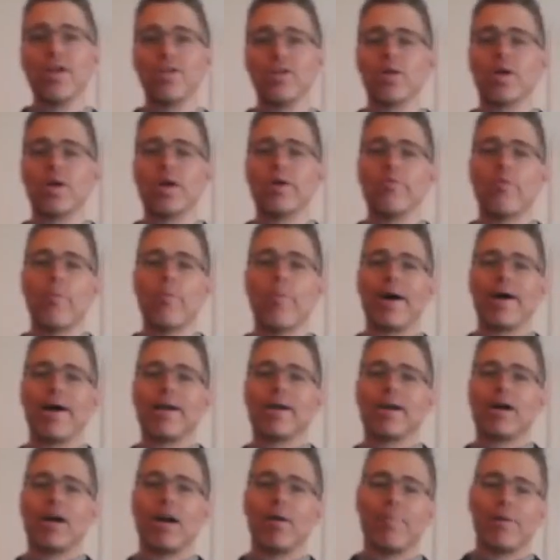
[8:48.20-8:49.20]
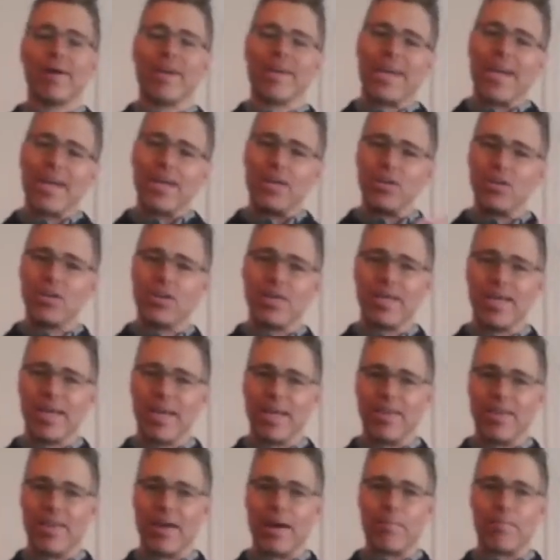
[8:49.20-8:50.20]
as you're coming back up, again, you could
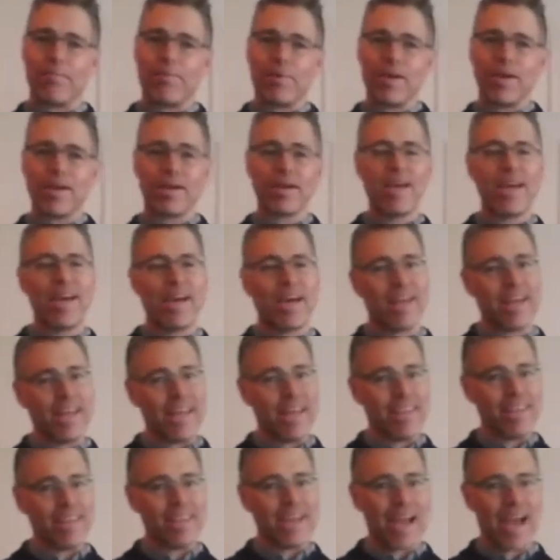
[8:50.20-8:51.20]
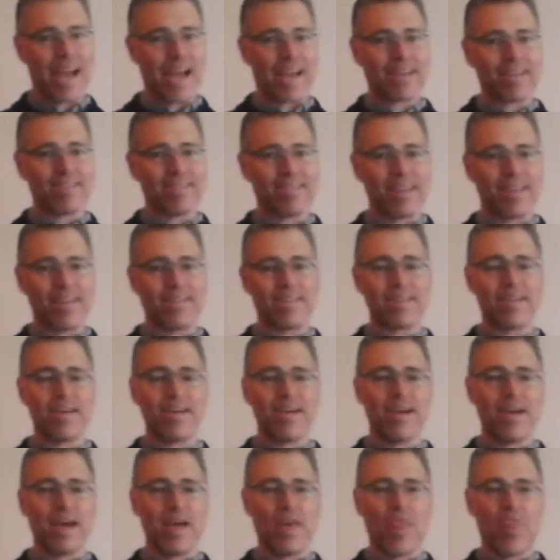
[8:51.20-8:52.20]
hit that break and hit the accent
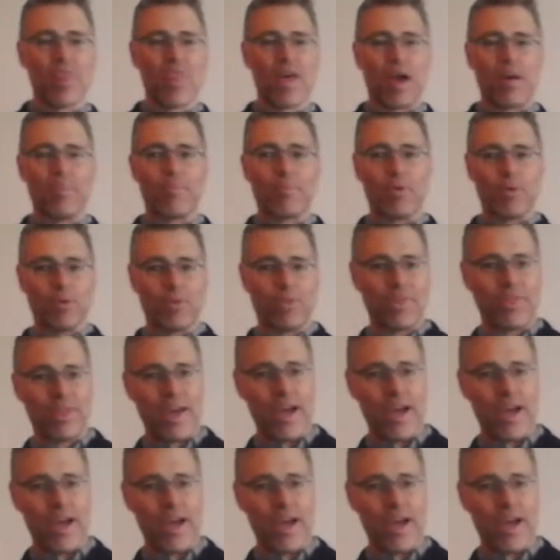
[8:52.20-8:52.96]
at that point